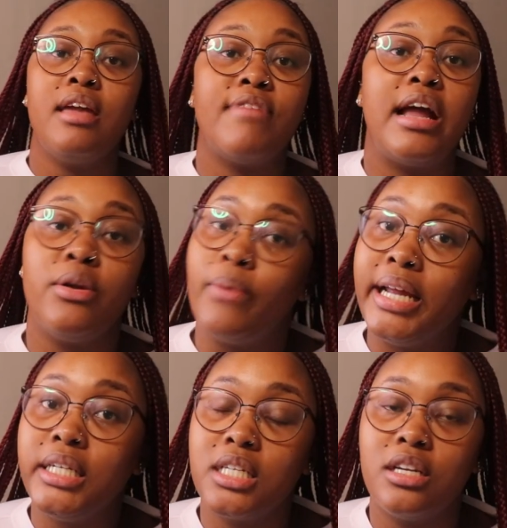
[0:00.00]

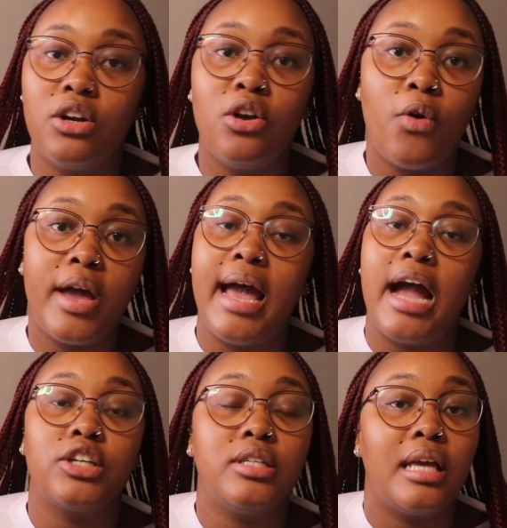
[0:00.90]
evaluation, her lawyer
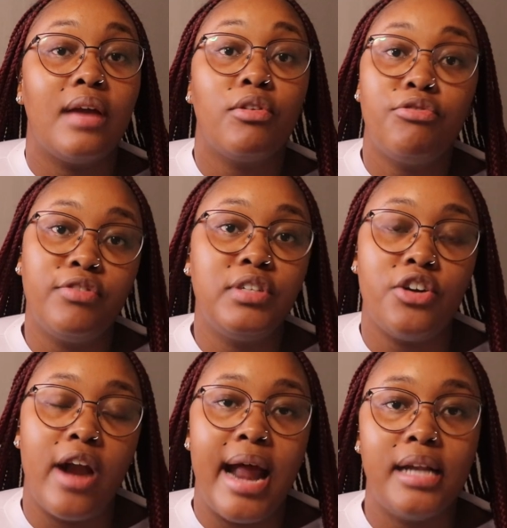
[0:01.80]
actually gave her 50
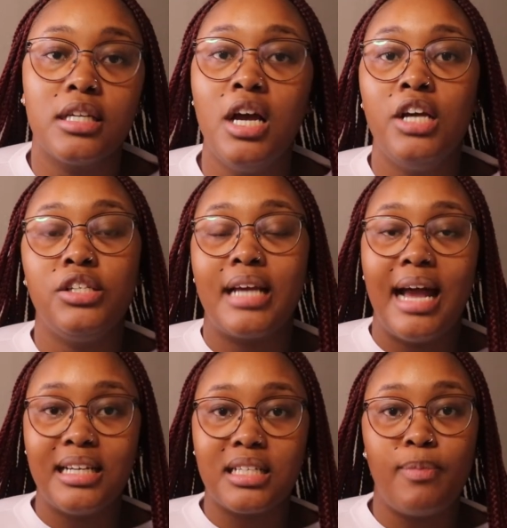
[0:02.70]
rand to
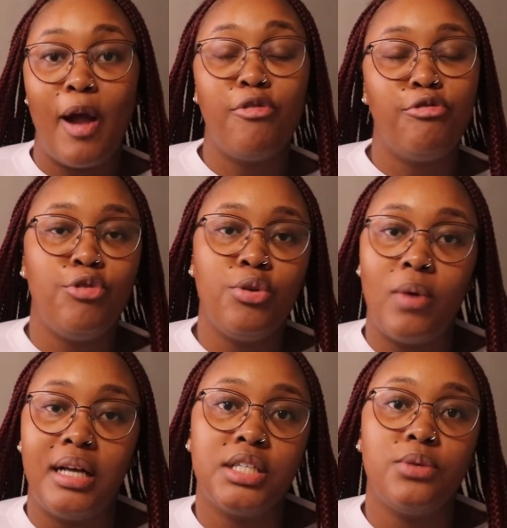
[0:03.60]
kind of just buy food
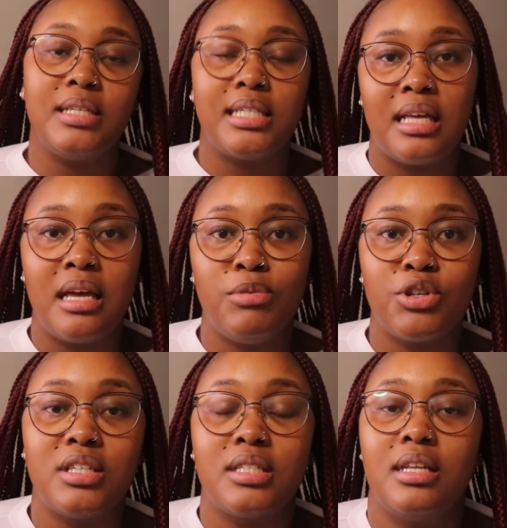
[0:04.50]
while she was there,
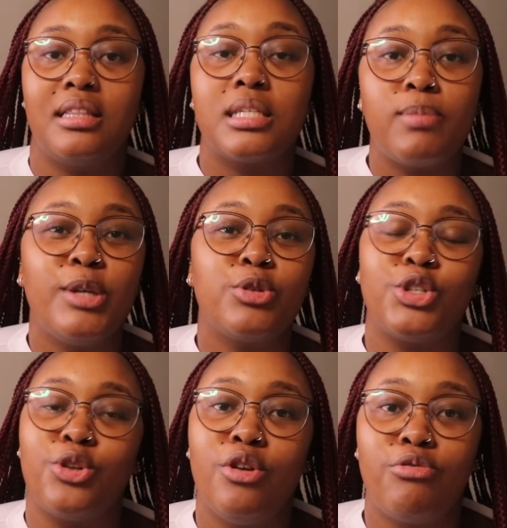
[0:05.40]
because this place
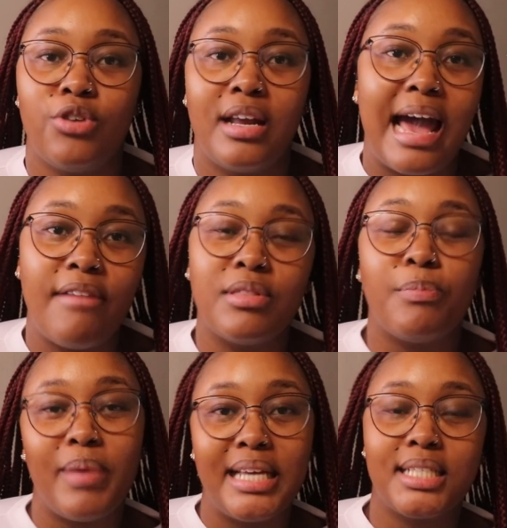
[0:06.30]
was known for not having the
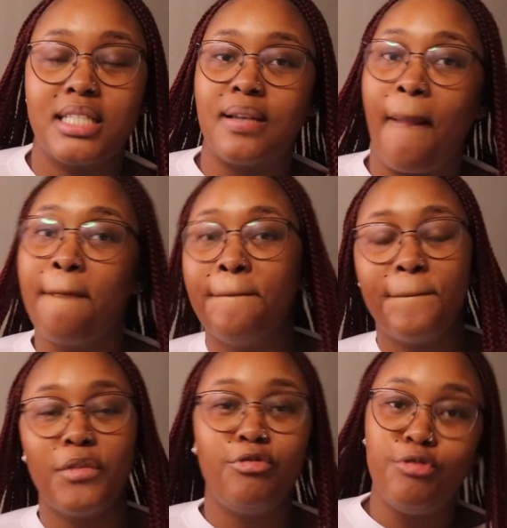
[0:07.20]
best
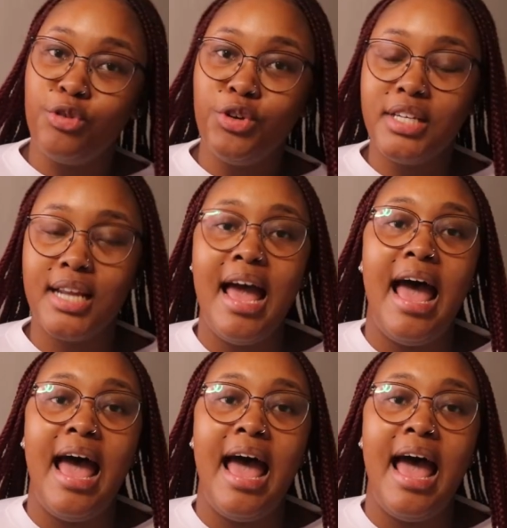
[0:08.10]
food.